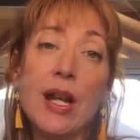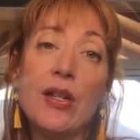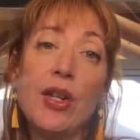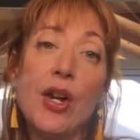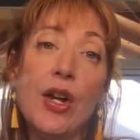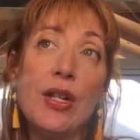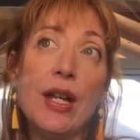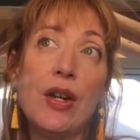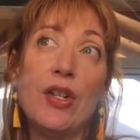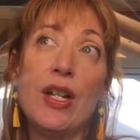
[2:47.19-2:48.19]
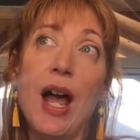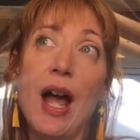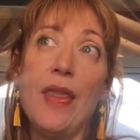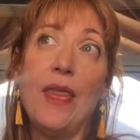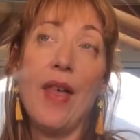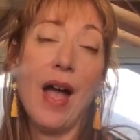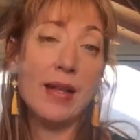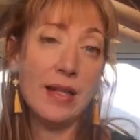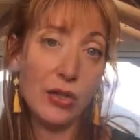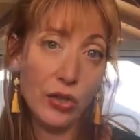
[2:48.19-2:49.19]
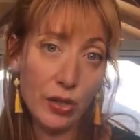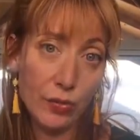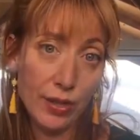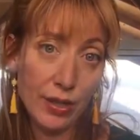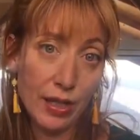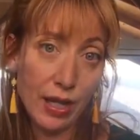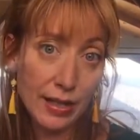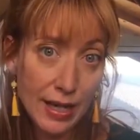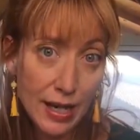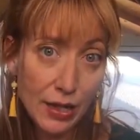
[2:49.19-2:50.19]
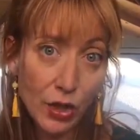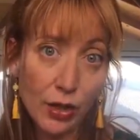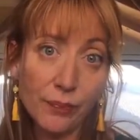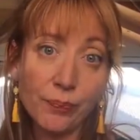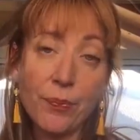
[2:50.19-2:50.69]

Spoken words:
it turned out she'd had that since she was a teenager.